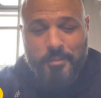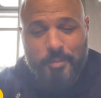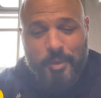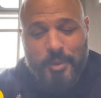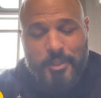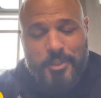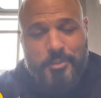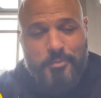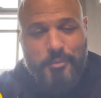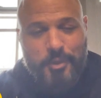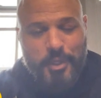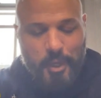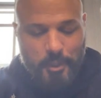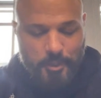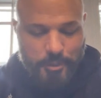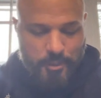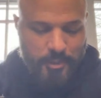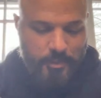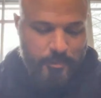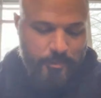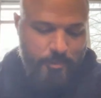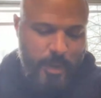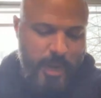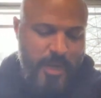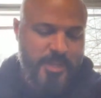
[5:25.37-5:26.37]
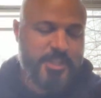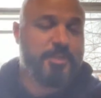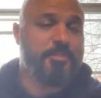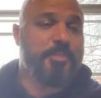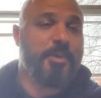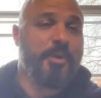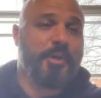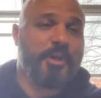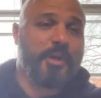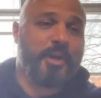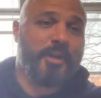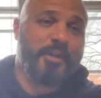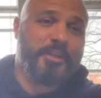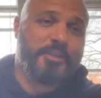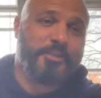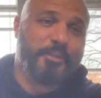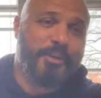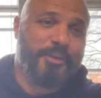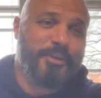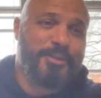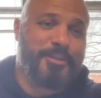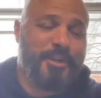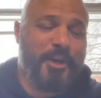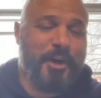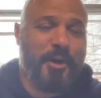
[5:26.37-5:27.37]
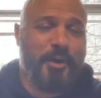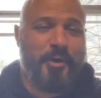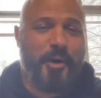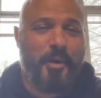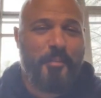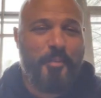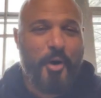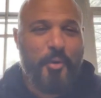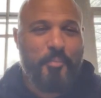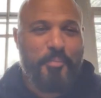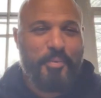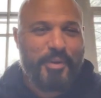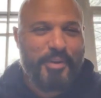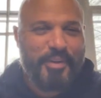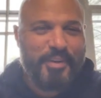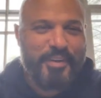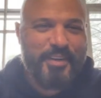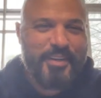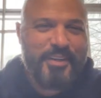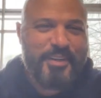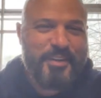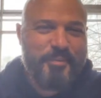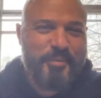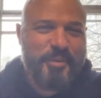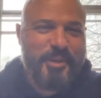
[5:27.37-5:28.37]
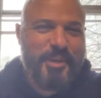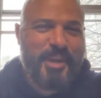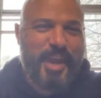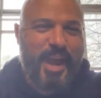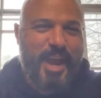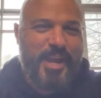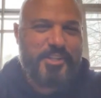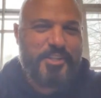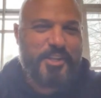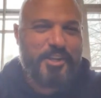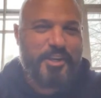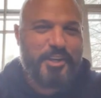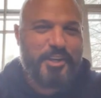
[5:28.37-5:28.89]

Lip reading: plus 300 possibility on this one. So I'm hoping we can cash that